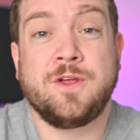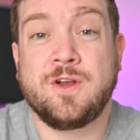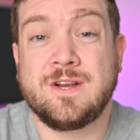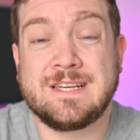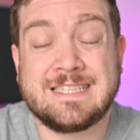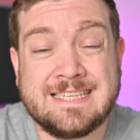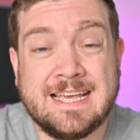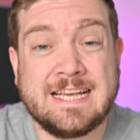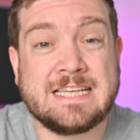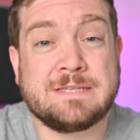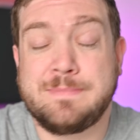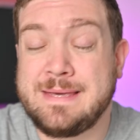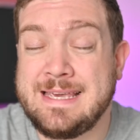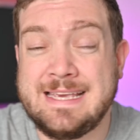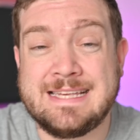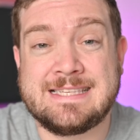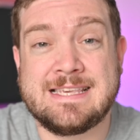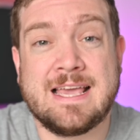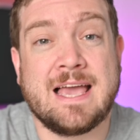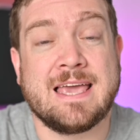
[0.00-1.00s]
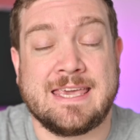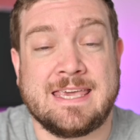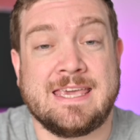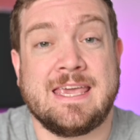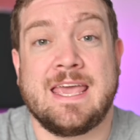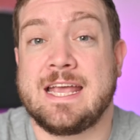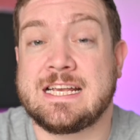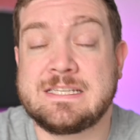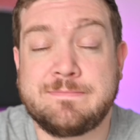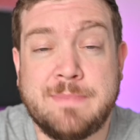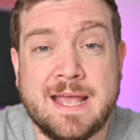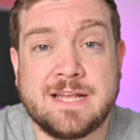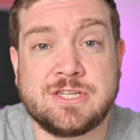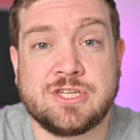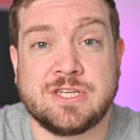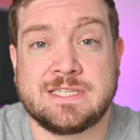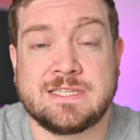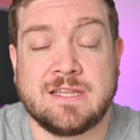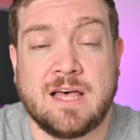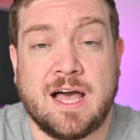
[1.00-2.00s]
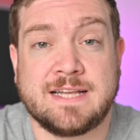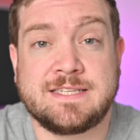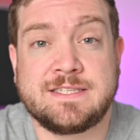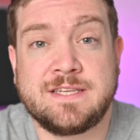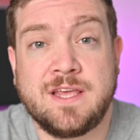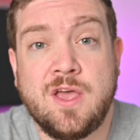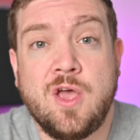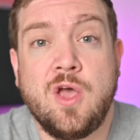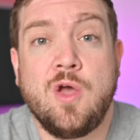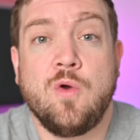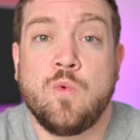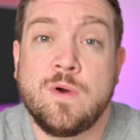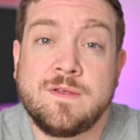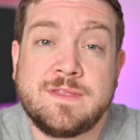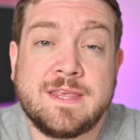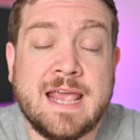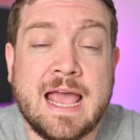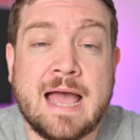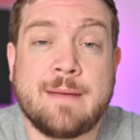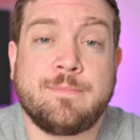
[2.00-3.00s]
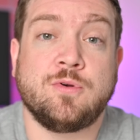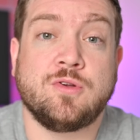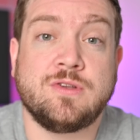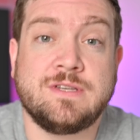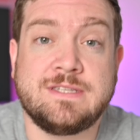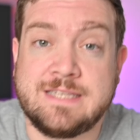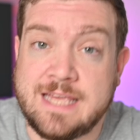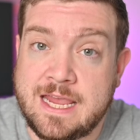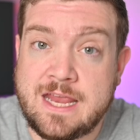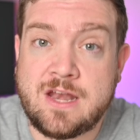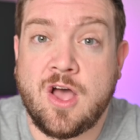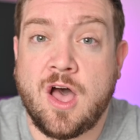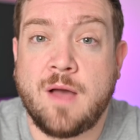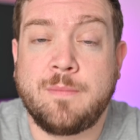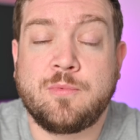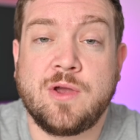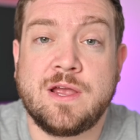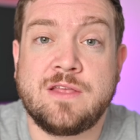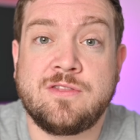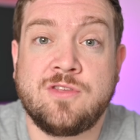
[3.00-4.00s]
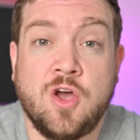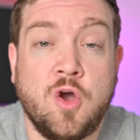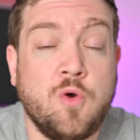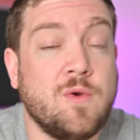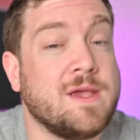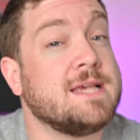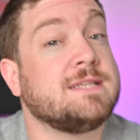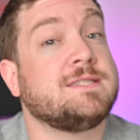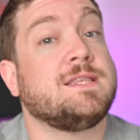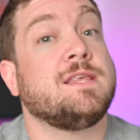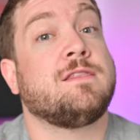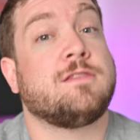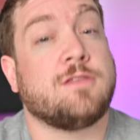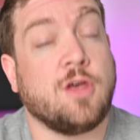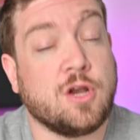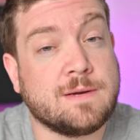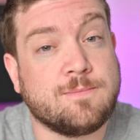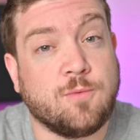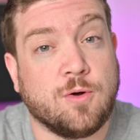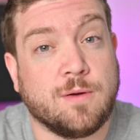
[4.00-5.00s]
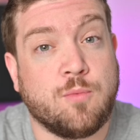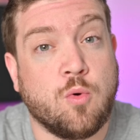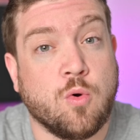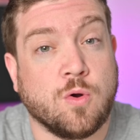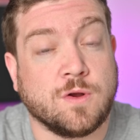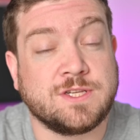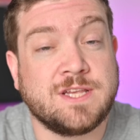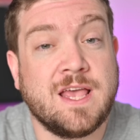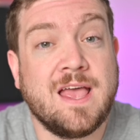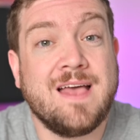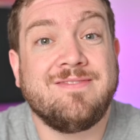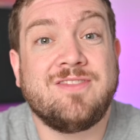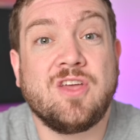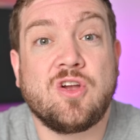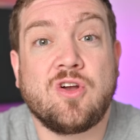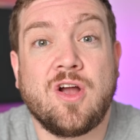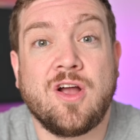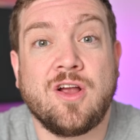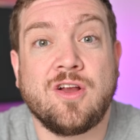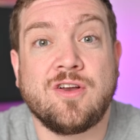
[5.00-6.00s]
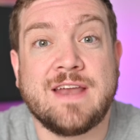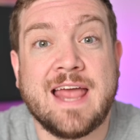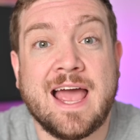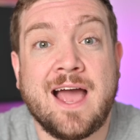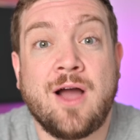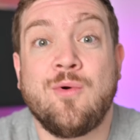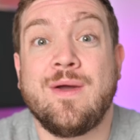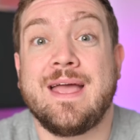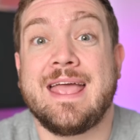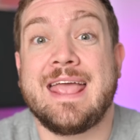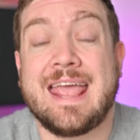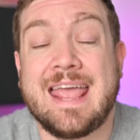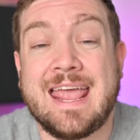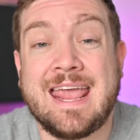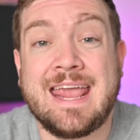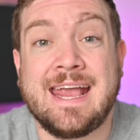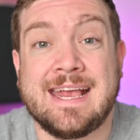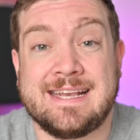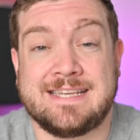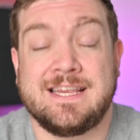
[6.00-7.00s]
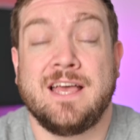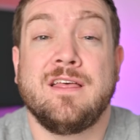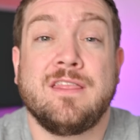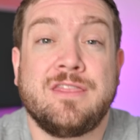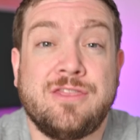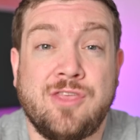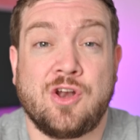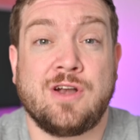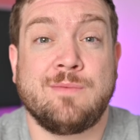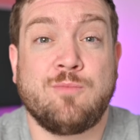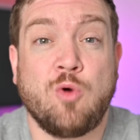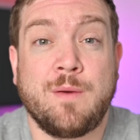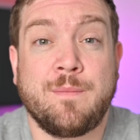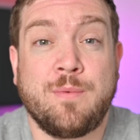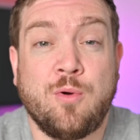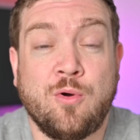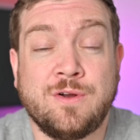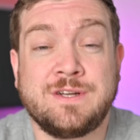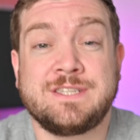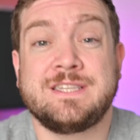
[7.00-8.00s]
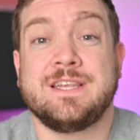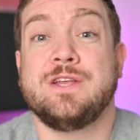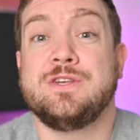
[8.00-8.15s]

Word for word: there are six PCIe expansion slots. One thing Apple did upgrade though is the Thunderbolt ports. There are now eight Thunderbolt ports